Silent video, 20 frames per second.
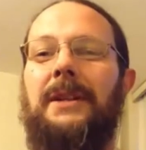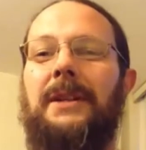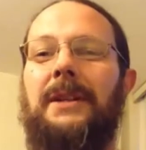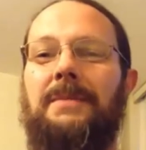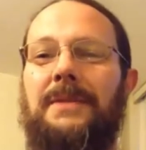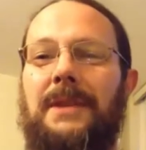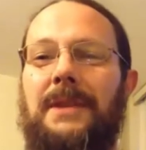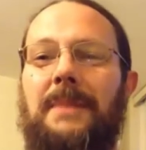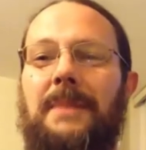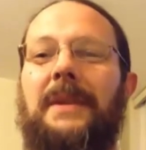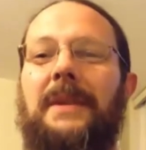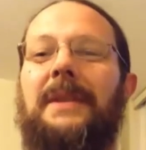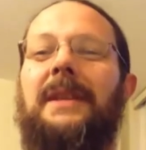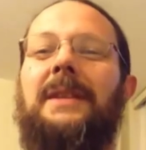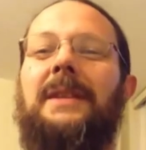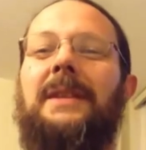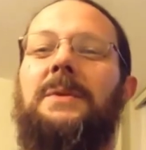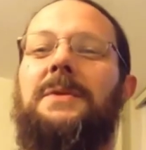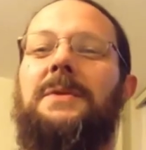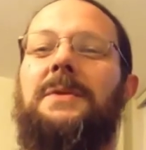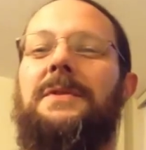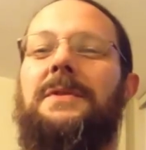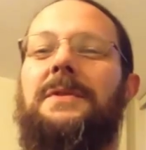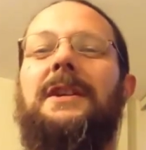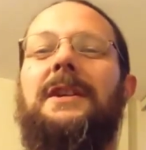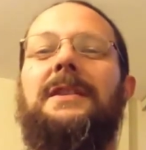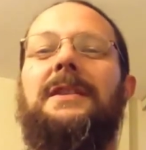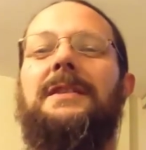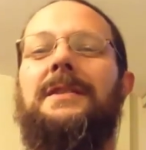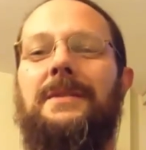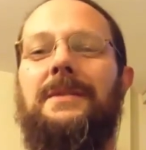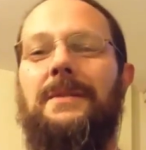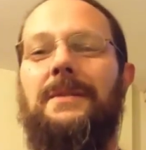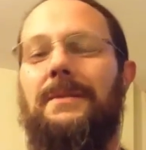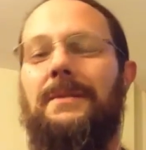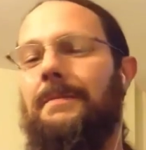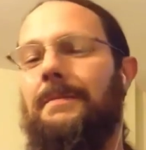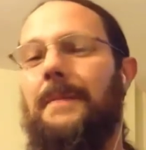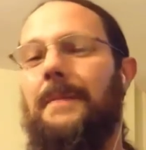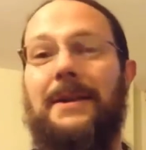you know, something that was done
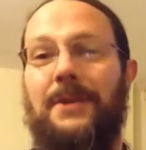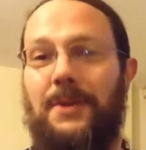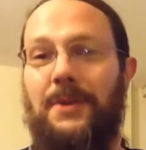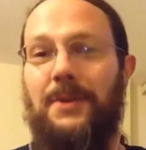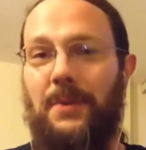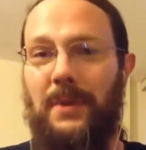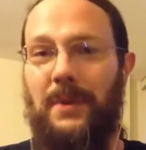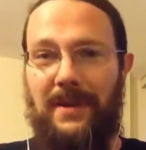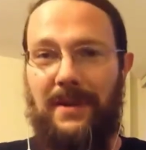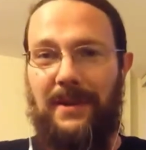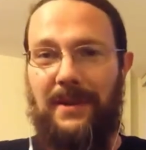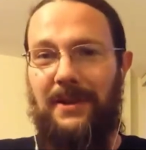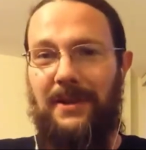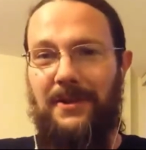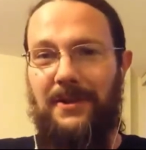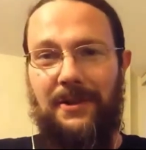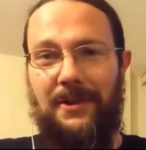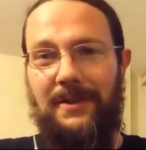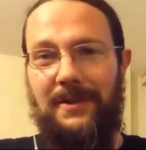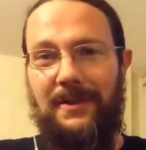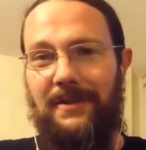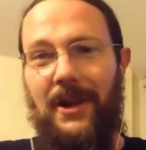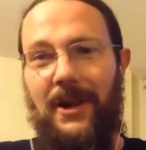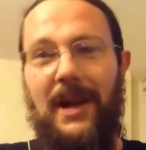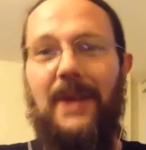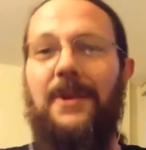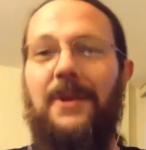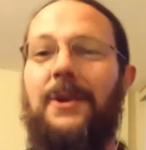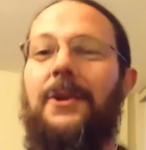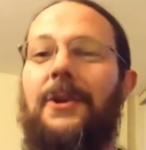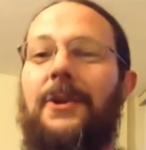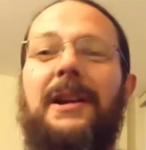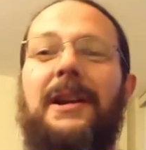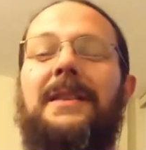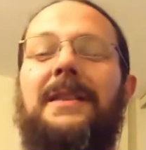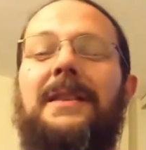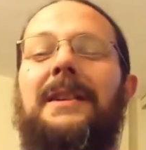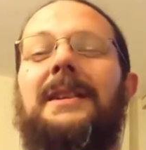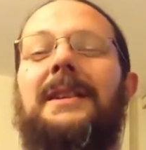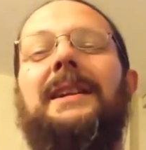to mess with the alternative crowd or
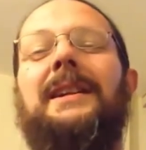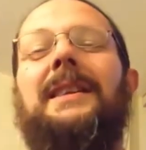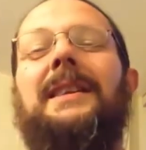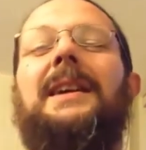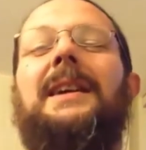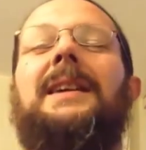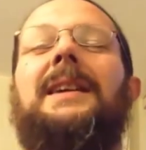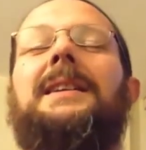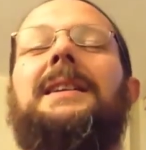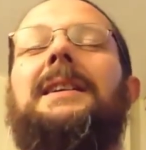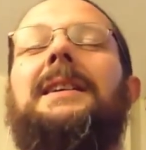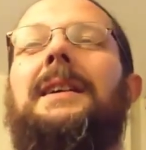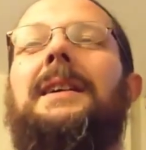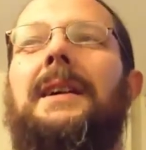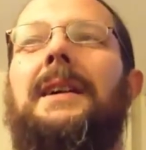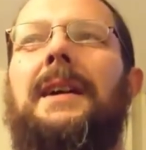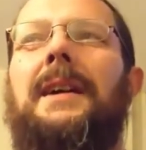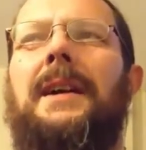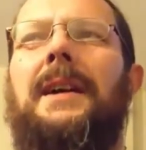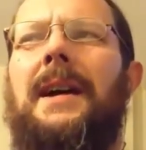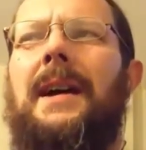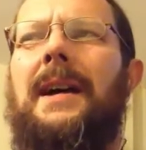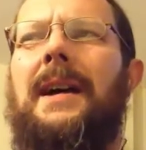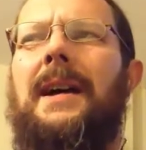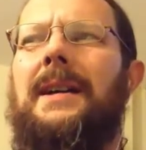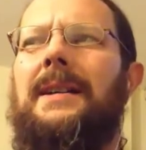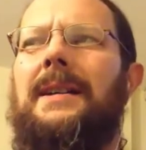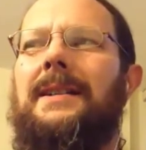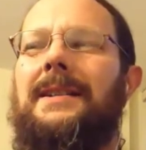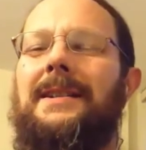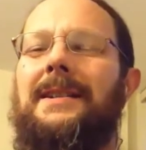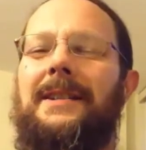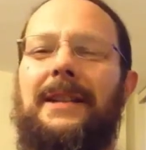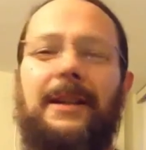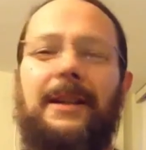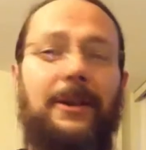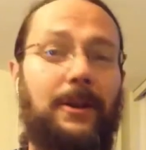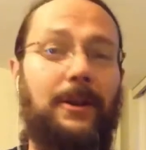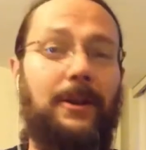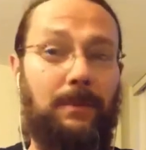anything like that. And
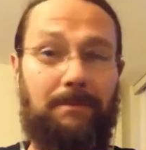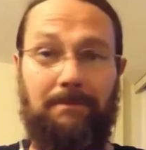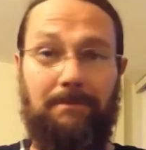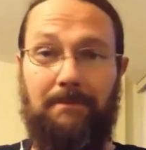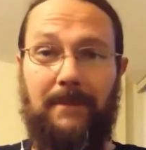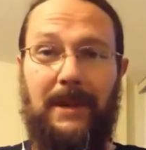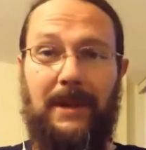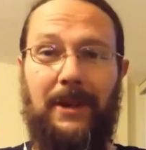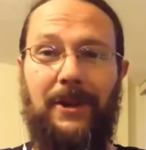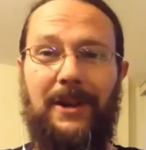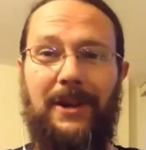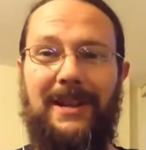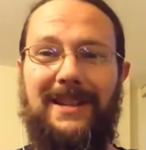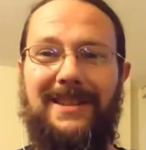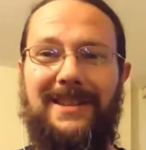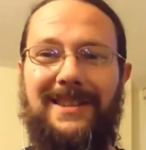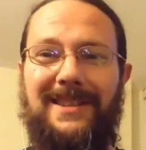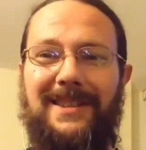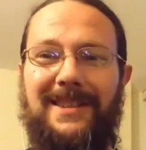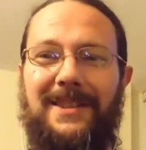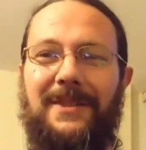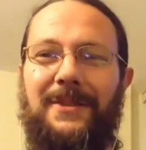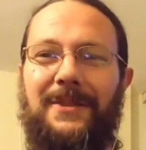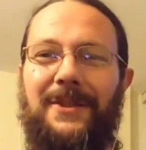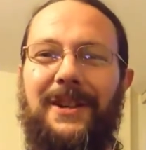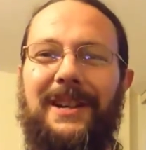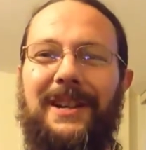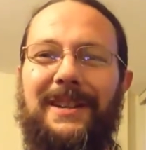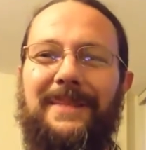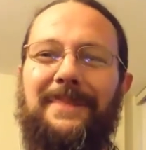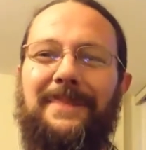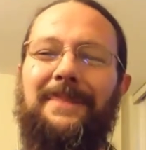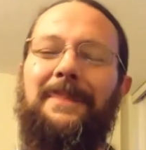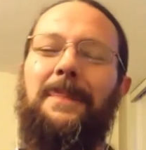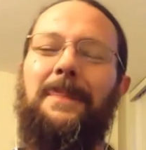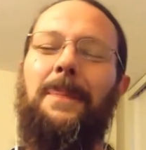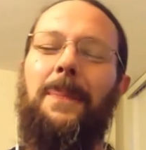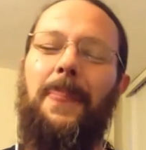here, here it is, right?